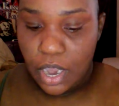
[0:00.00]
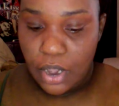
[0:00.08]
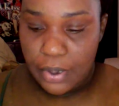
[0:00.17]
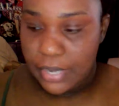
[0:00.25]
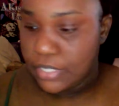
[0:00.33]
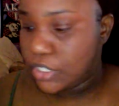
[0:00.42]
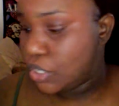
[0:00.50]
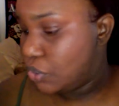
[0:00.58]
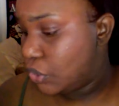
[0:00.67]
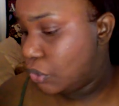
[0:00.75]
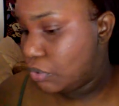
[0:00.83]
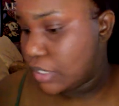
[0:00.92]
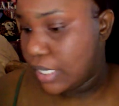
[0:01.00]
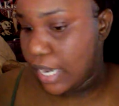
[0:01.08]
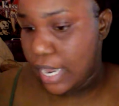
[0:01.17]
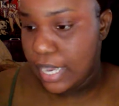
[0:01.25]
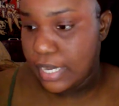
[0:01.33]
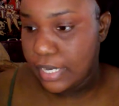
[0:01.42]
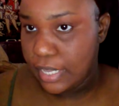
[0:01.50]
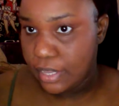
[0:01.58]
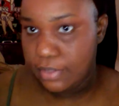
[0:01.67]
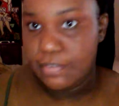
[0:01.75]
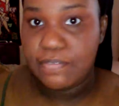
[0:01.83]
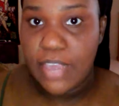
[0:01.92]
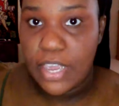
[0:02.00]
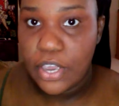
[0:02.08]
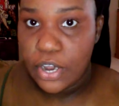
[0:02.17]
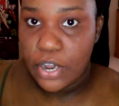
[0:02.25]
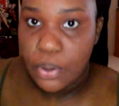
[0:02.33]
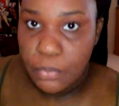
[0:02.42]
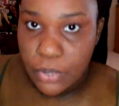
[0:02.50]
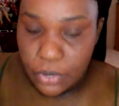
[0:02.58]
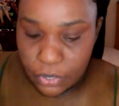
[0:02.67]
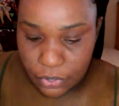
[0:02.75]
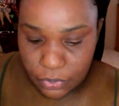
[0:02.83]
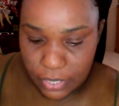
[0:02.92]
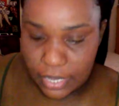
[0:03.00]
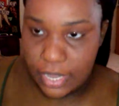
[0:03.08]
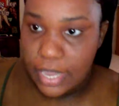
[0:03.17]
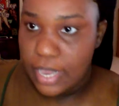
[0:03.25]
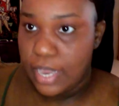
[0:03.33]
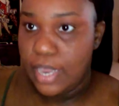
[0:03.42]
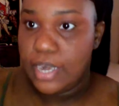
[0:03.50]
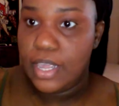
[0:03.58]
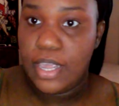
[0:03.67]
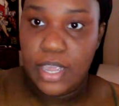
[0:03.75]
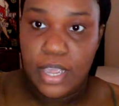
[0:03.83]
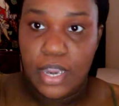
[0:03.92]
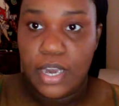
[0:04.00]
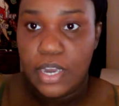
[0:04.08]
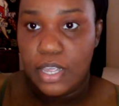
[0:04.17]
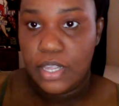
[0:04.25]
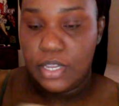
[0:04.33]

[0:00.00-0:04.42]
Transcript: All right, so using a clean finger, we're gonna go ahead and